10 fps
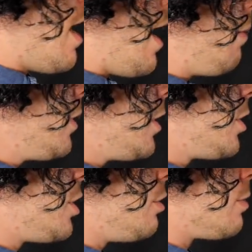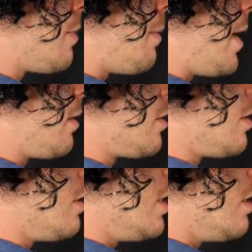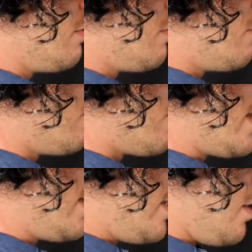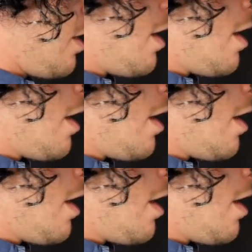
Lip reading: I'm going to choose my mountain to live right here.